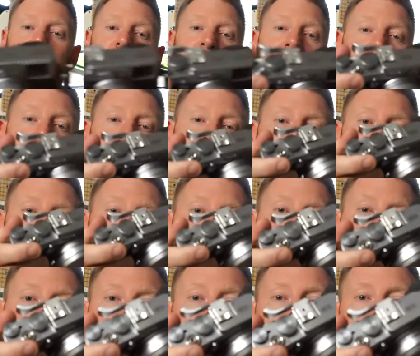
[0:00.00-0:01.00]
I got,
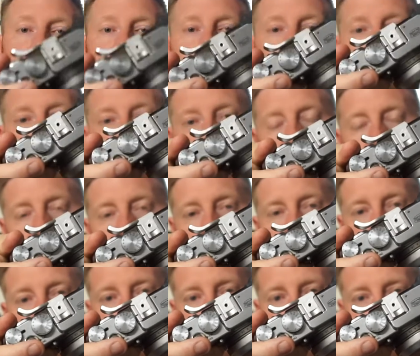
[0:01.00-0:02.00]
I don't know
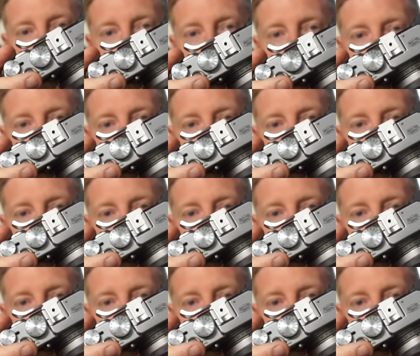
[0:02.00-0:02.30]
if you can see